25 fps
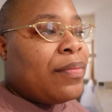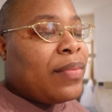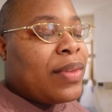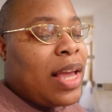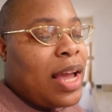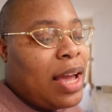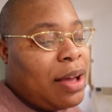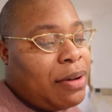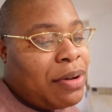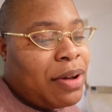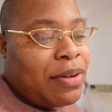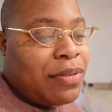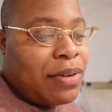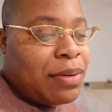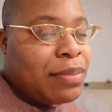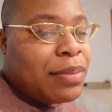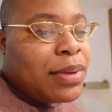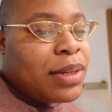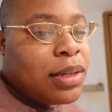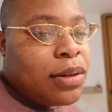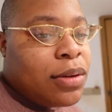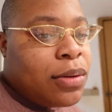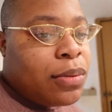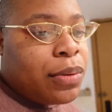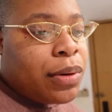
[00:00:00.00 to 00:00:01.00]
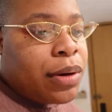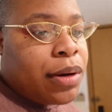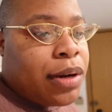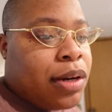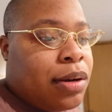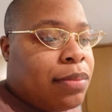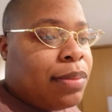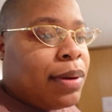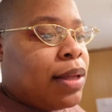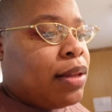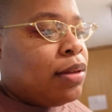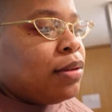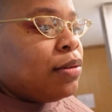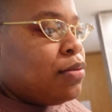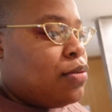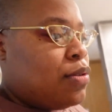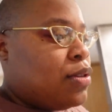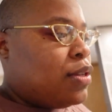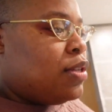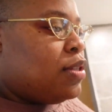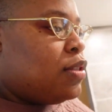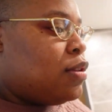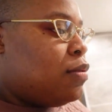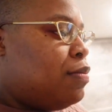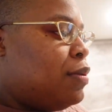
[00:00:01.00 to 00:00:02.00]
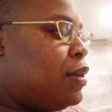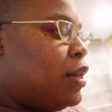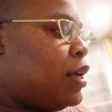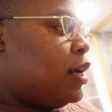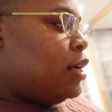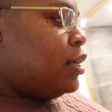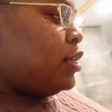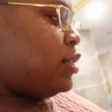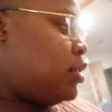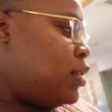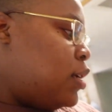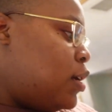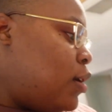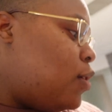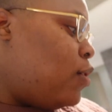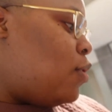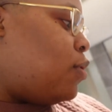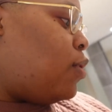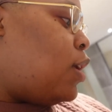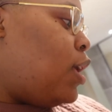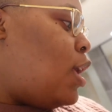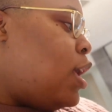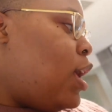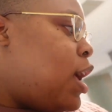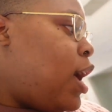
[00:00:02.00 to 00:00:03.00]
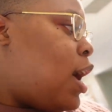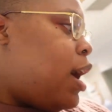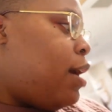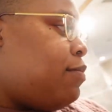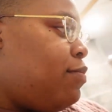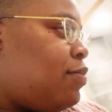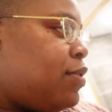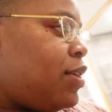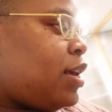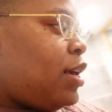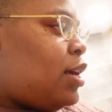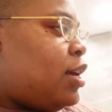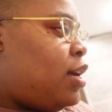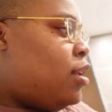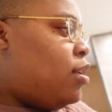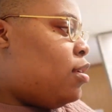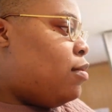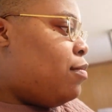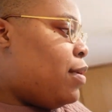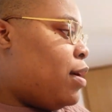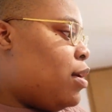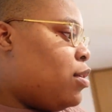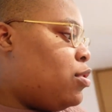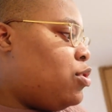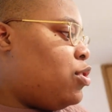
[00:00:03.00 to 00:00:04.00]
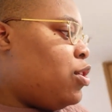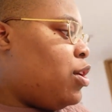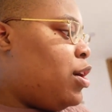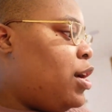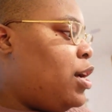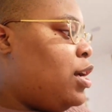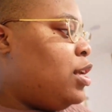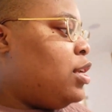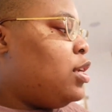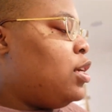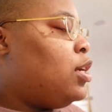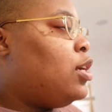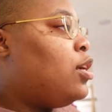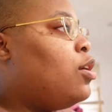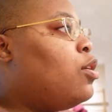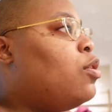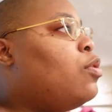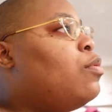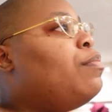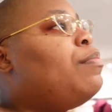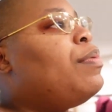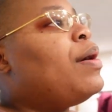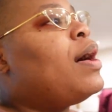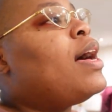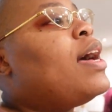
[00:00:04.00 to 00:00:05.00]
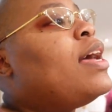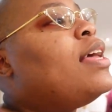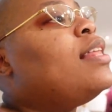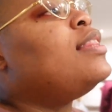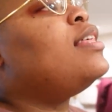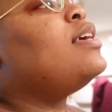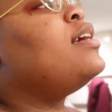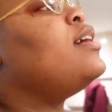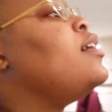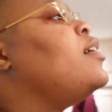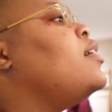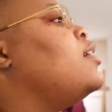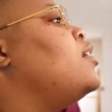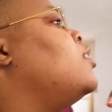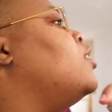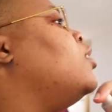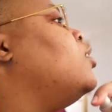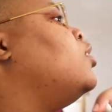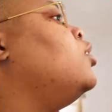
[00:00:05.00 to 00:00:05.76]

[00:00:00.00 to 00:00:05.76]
However, I'm a little worried about losing the place, so I'm thinking about trying to go by there